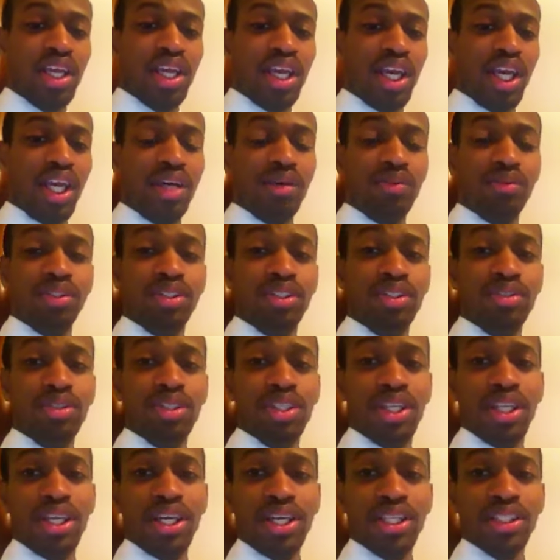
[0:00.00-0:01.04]
And it was due to
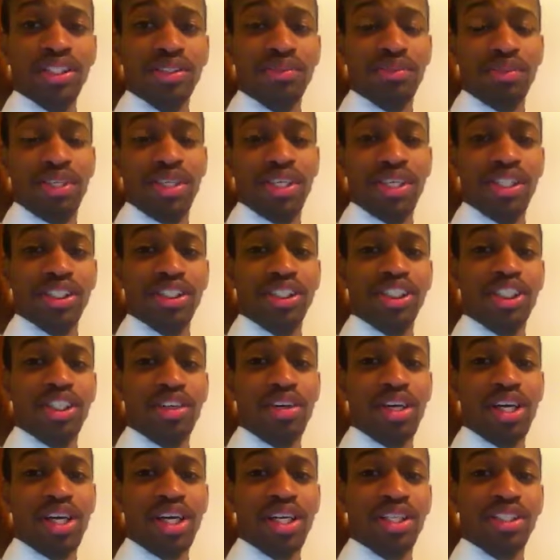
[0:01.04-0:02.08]
this because
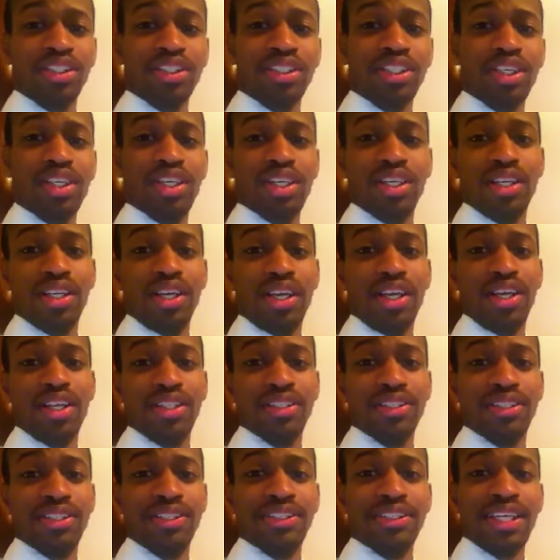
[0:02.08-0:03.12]
Johann's son,
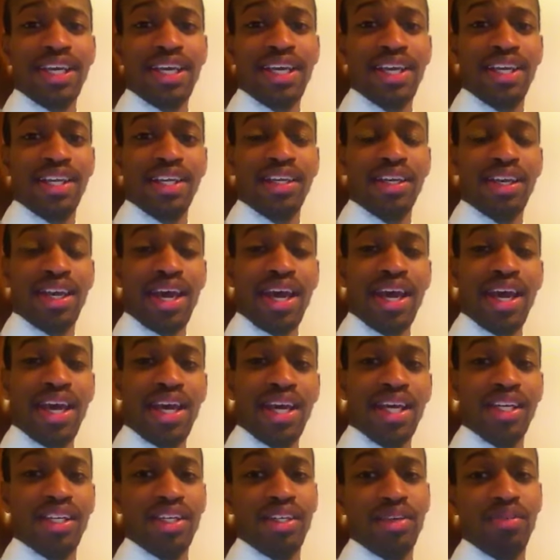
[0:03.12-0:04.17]
Nicholas II,
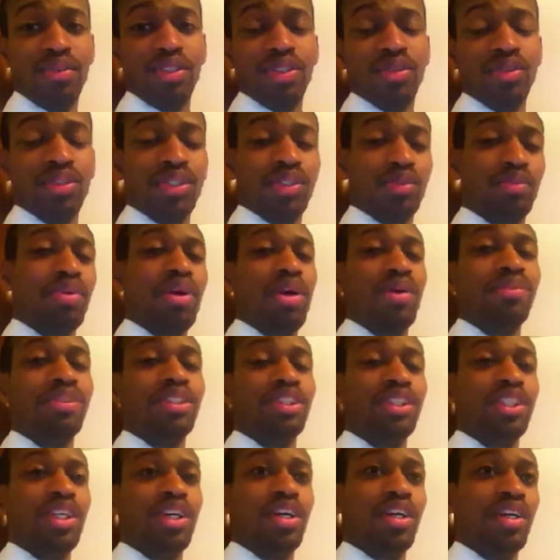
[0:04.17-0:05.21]
died, which was department
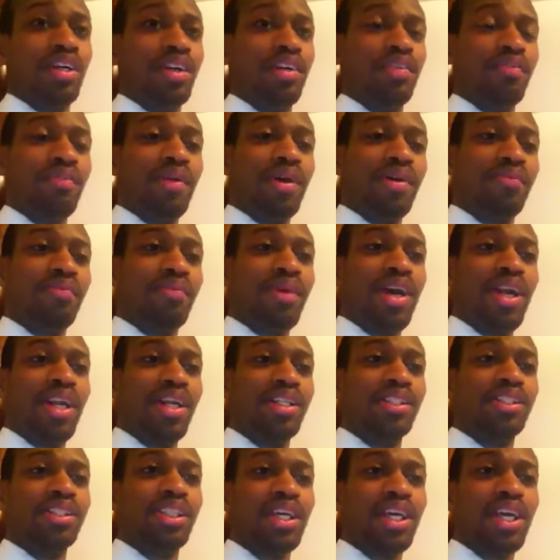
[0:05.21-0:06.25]
chair of
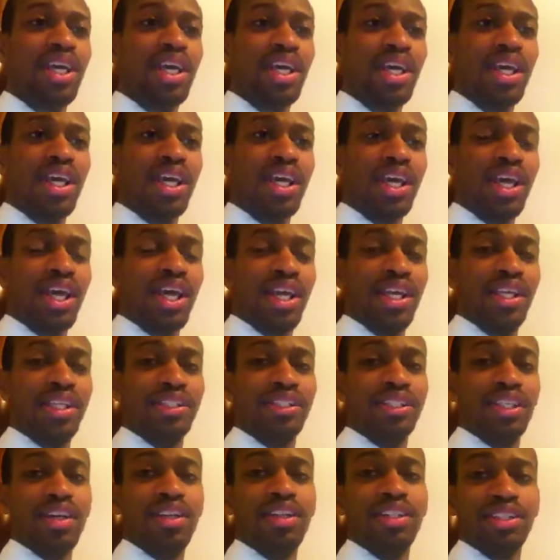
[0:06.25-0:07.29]
mathematics. And
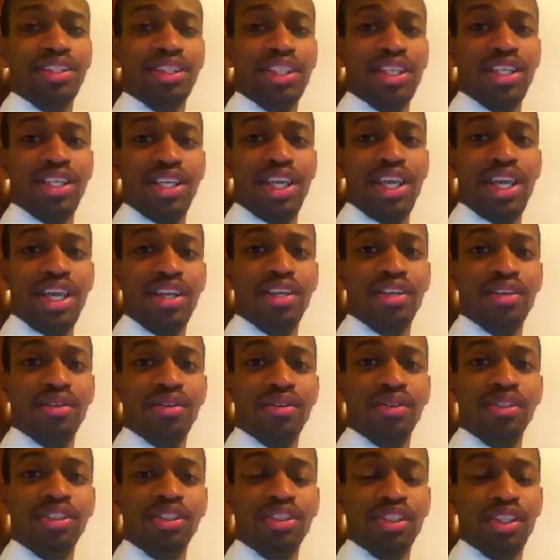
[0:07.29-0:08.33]
his other son,
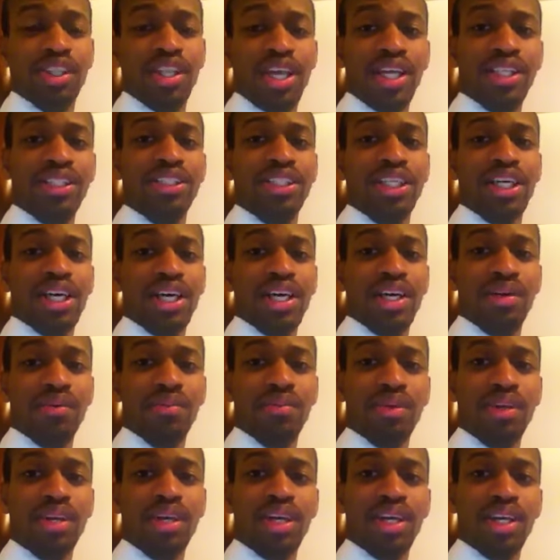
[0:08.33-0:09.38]
Daniel, took that job.
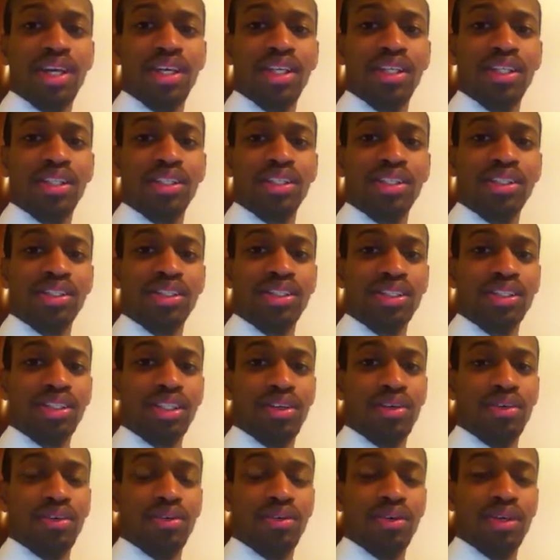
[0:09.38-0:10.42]

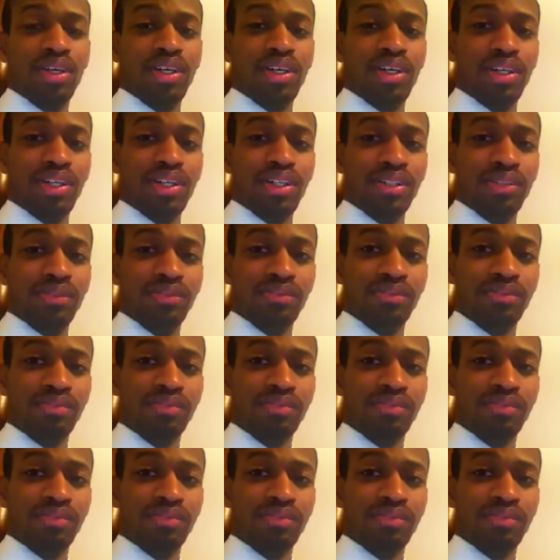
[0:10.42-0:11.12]
So uh,